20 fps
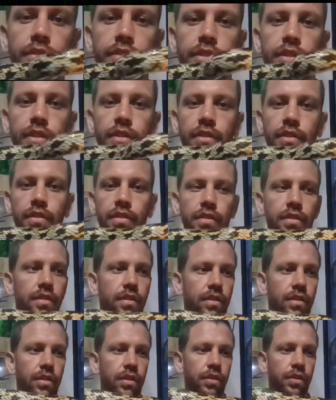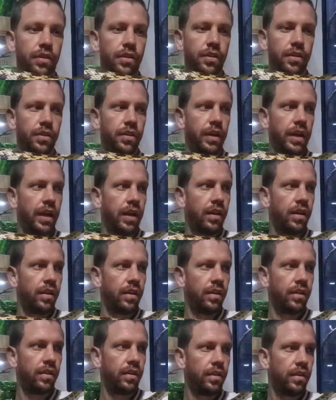just look at
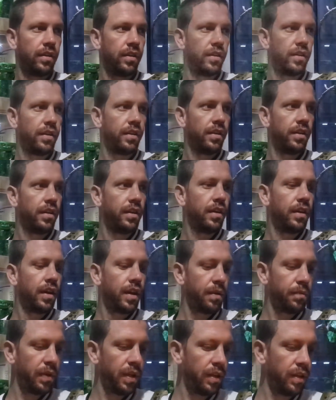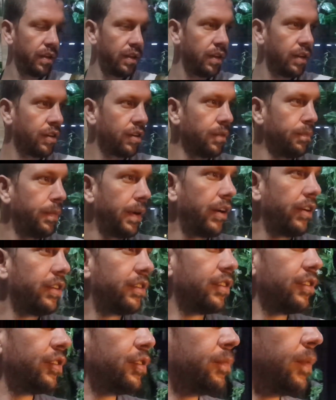her. I mean, in comparison